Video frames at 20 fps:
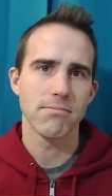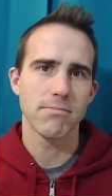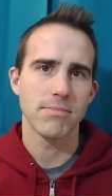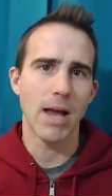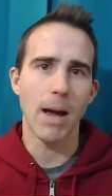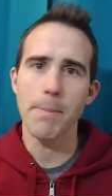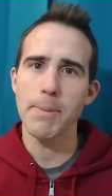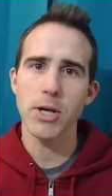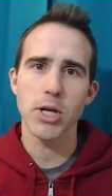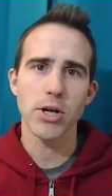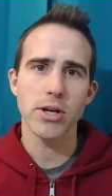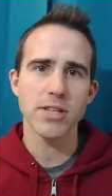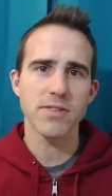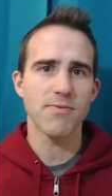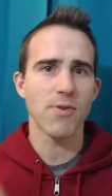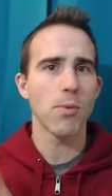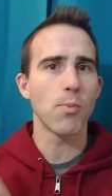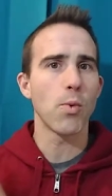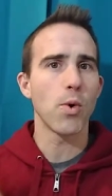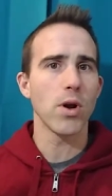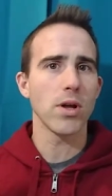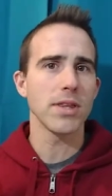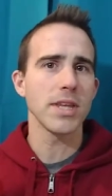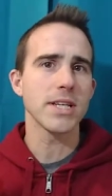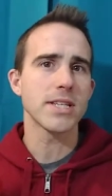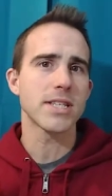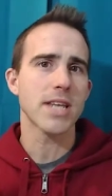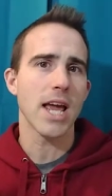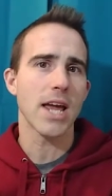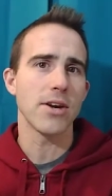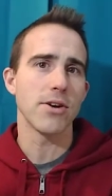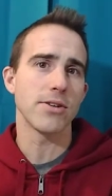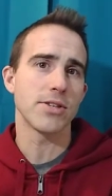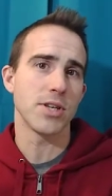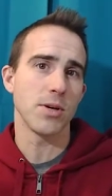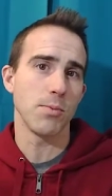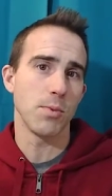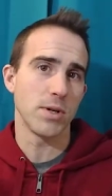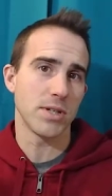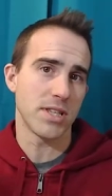Not because from worldly standards
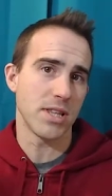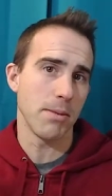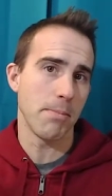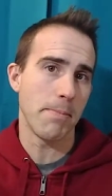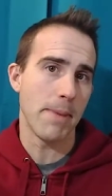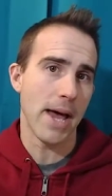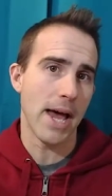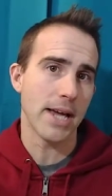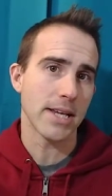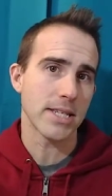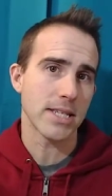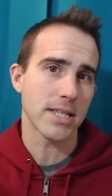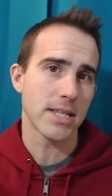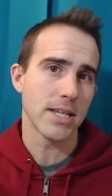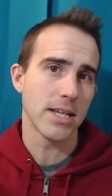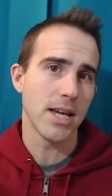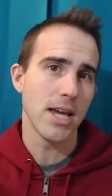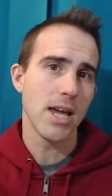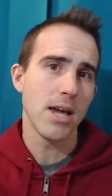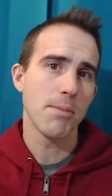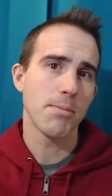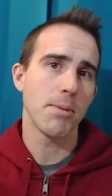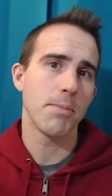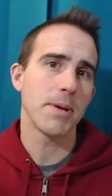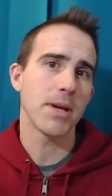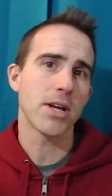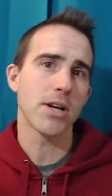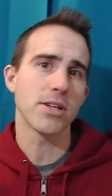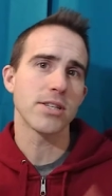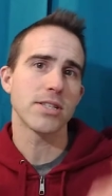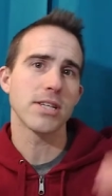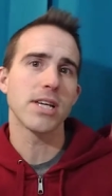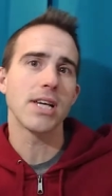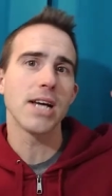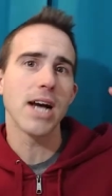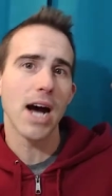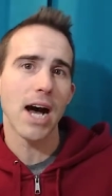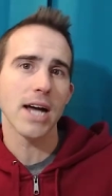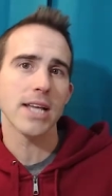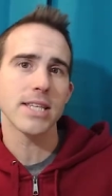it was the best, but because
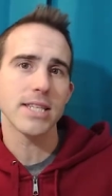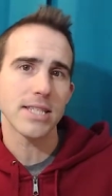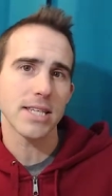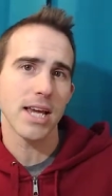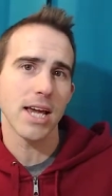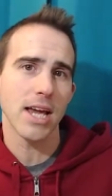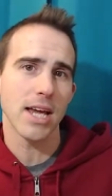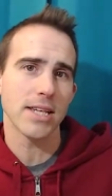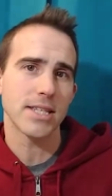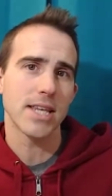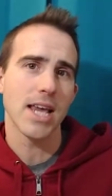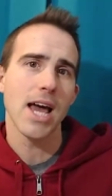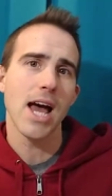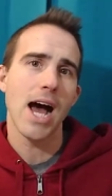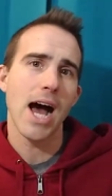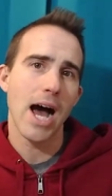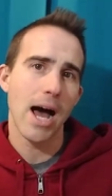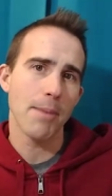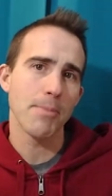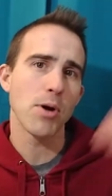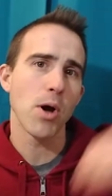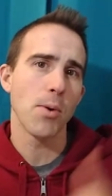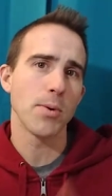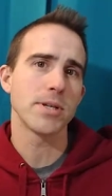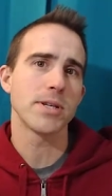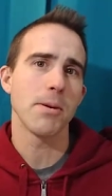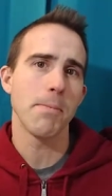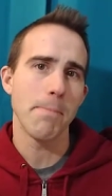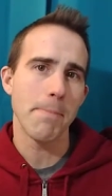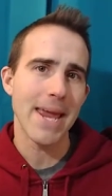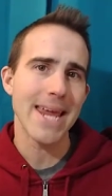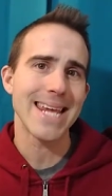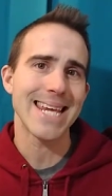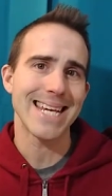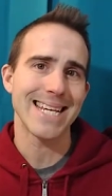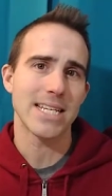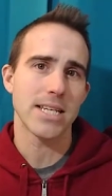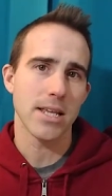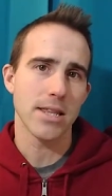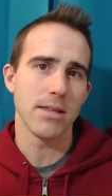God says, I'm going to make
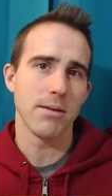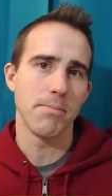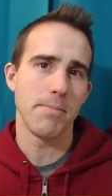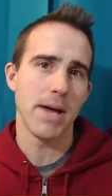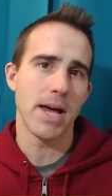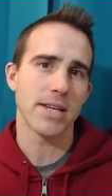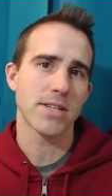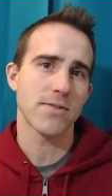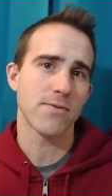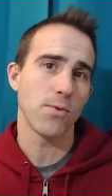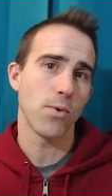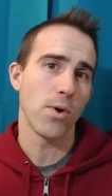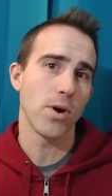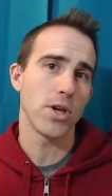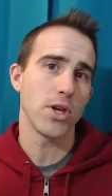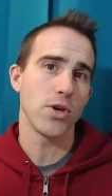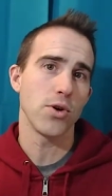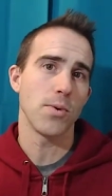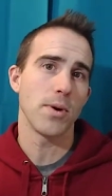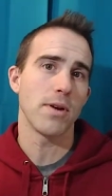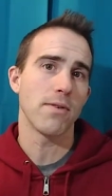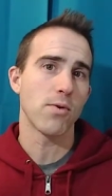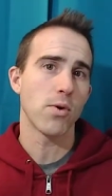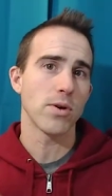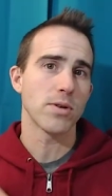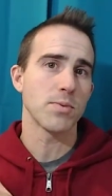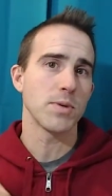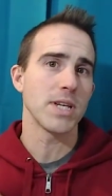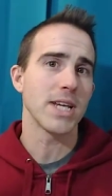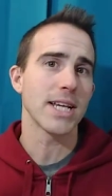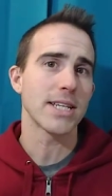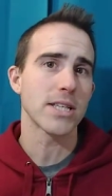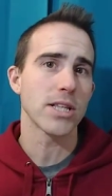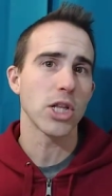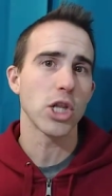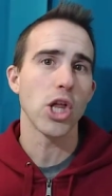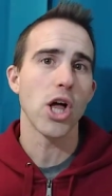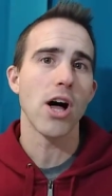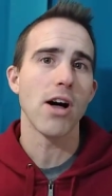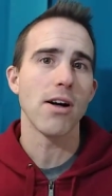it the best for you. And of course, when you get to
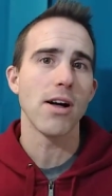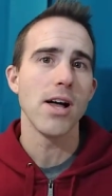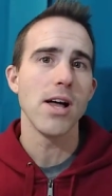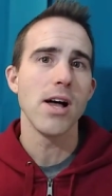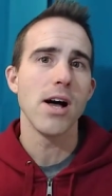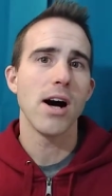the law